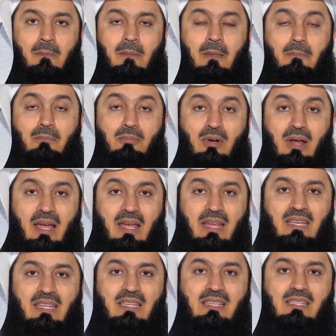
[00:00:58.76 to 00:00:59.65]

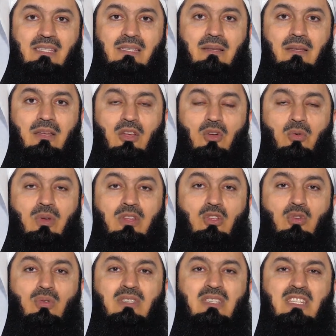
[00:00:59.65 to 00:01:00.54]
Pride is when
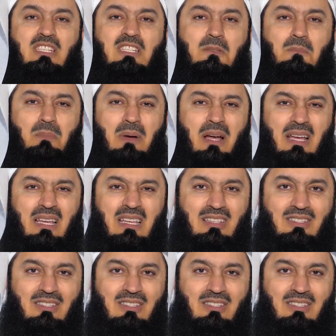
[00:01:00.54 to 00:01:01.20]
you despise